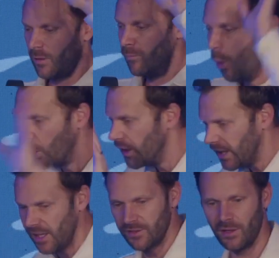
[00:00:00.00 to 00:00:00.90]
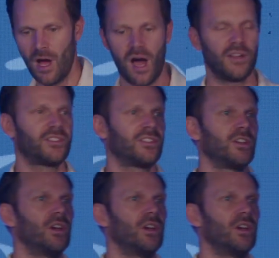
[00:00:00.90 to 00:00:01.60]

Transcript: mourning his loss.